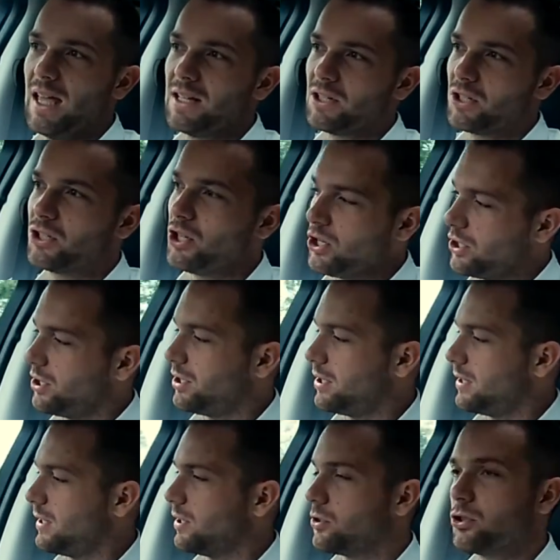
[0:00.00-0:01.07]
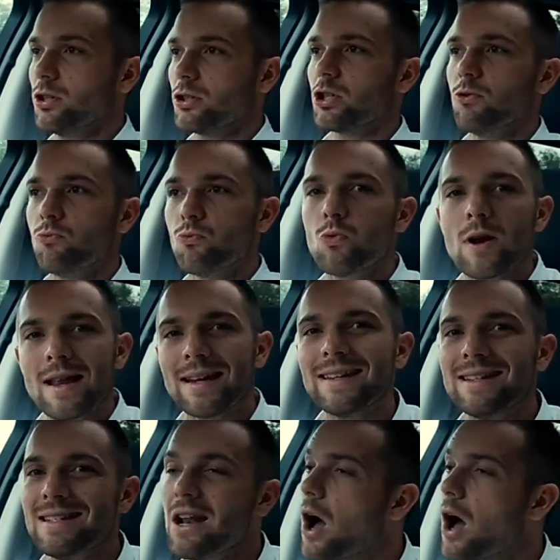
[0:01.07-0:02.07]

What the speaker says: It's just such a really